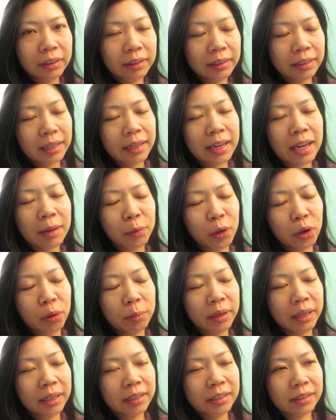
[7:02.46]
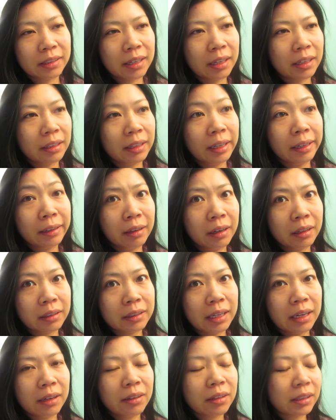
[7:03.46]
And then I came home and I just kind of like
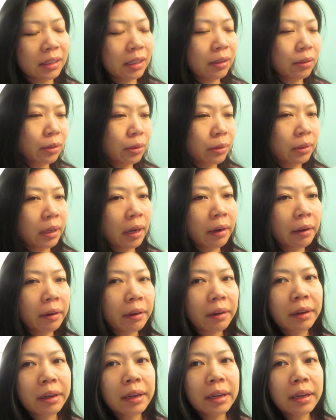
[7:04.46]
knocked out because I was so tired.